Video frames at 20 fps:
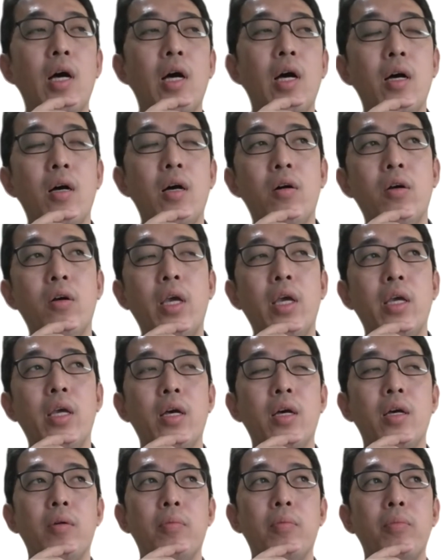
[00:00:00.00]
Okay,
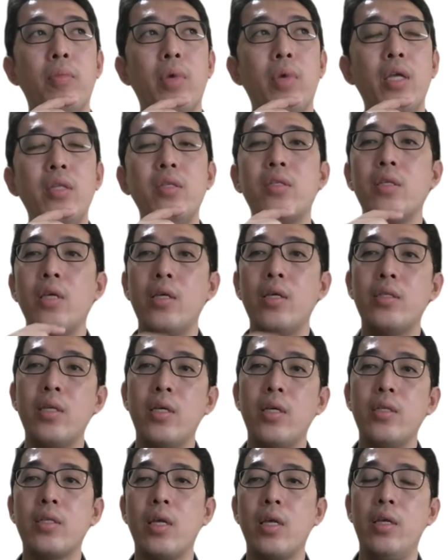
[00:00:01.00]

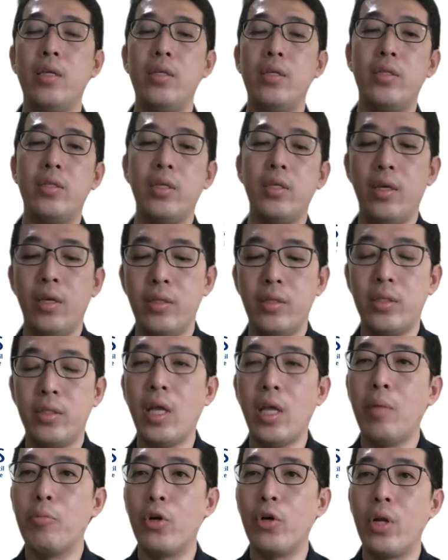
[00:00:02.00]
NCSS is a
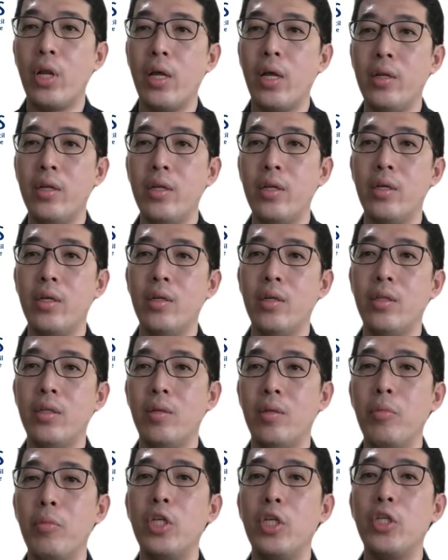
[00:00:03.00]
state board under the
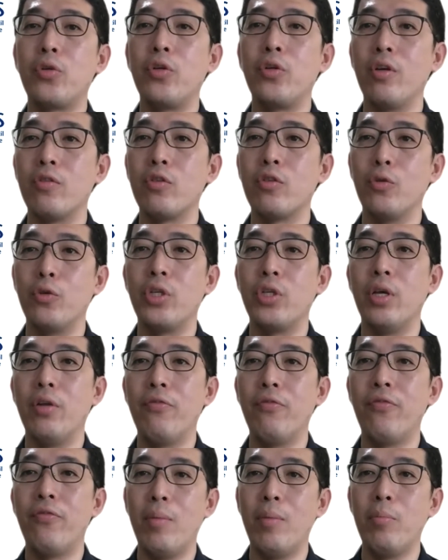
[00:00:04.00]
Ministry of Social and
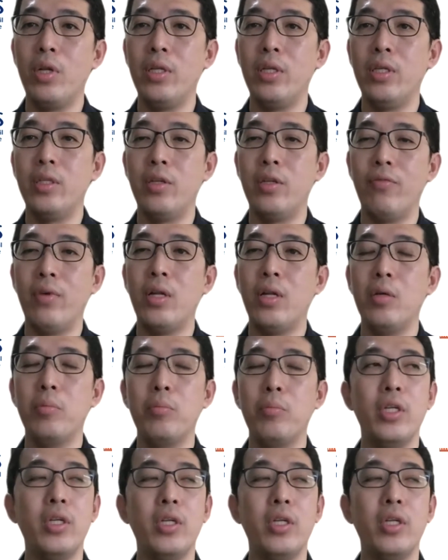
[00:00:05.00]
Family Development.